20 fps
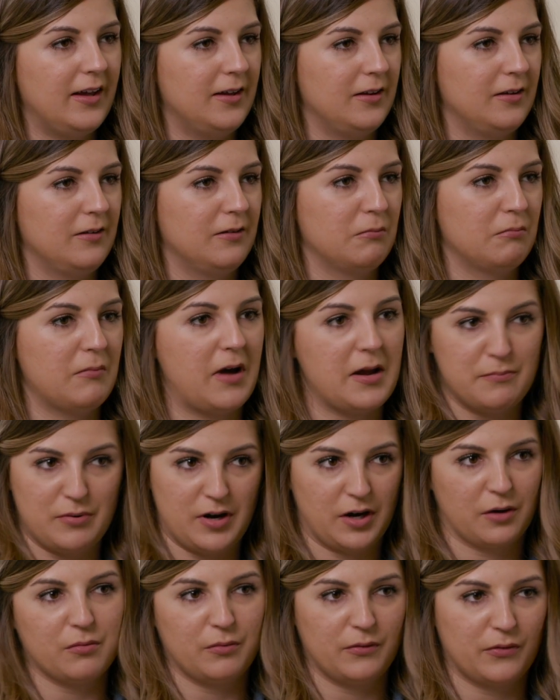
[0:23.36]
And my
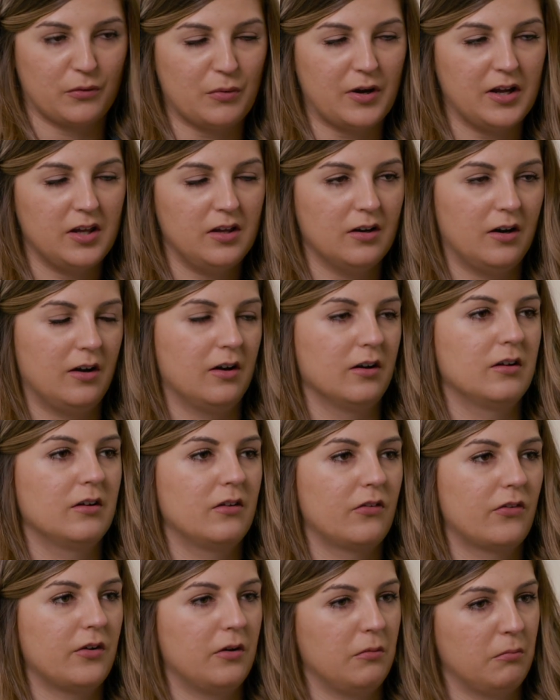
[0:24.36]
break was quite
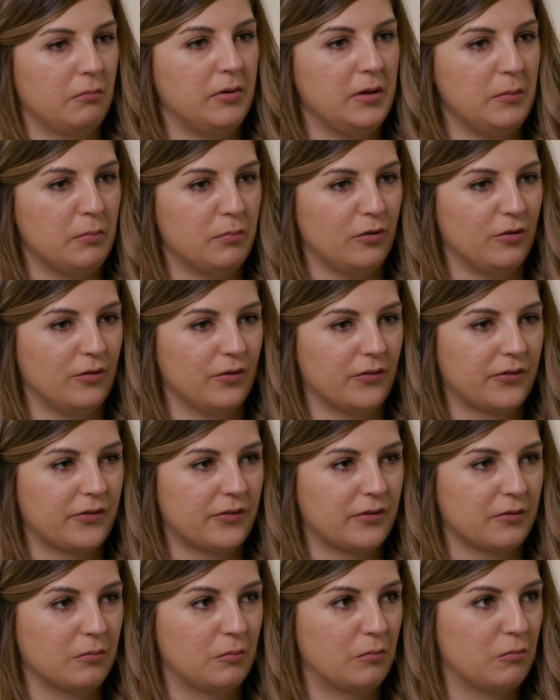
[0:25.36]
young. Some
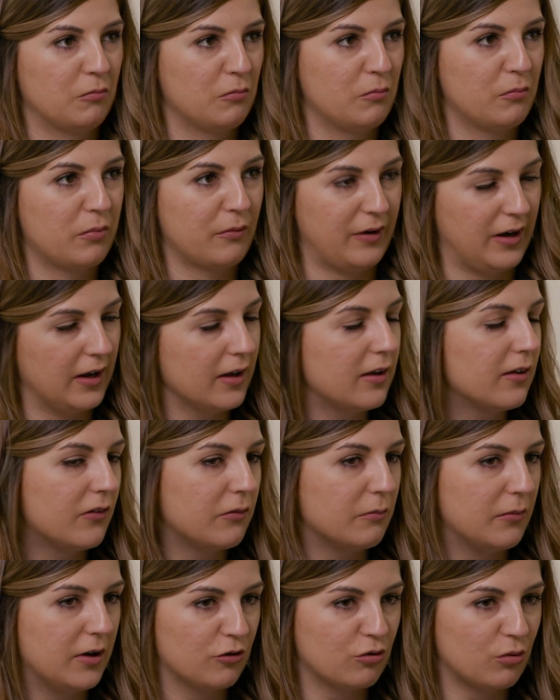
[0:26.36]
people's break
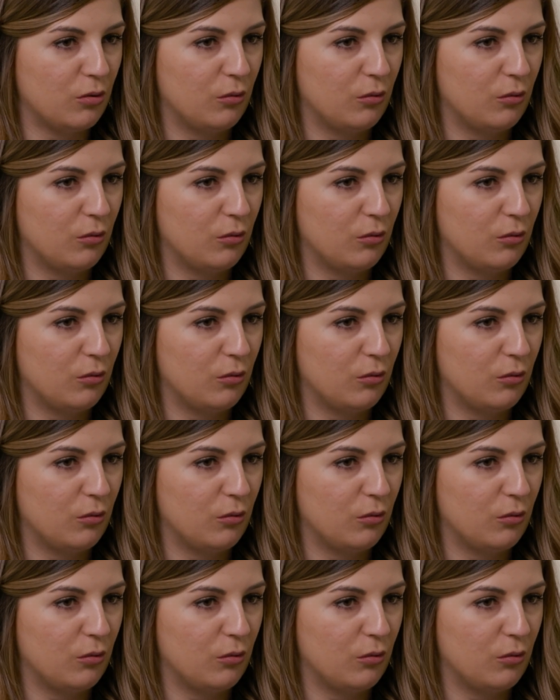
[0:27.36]
is much